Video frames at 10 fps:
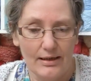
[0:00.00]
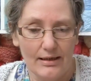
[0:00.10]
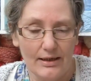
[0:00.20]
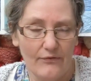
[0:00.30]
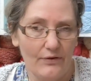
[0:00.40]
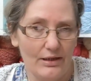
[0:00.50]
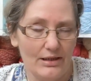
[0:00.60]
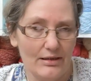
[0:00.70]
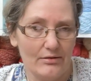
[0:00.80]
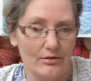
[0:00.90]
and I finished
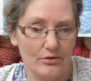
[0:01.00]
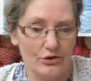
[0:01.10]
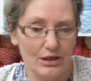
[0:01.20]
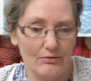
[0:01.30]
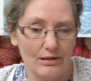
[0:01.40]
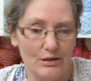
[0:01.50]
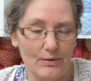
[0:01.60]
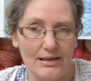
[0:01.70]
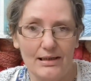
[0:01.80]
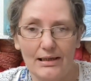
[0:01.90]
that on January
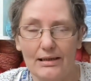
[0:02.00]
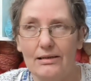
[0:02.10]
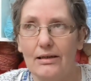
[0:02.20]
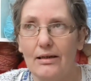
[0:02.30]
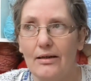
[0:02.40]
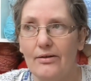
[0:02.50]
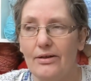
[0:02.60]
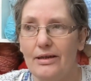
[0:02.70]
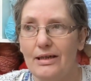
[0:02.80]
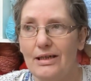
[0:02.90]
22nd.
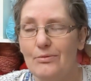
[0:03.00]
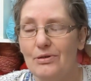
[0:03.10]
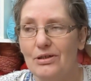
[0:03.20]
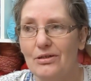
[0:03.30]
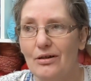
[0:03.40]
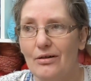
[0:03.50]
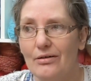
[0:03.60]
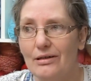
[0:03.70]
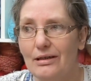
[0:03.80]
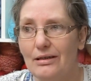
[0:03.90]
These were
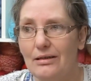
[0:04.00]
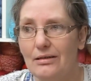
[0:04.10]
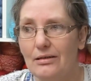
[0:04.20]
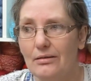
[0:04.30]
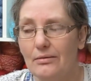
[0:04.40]
started,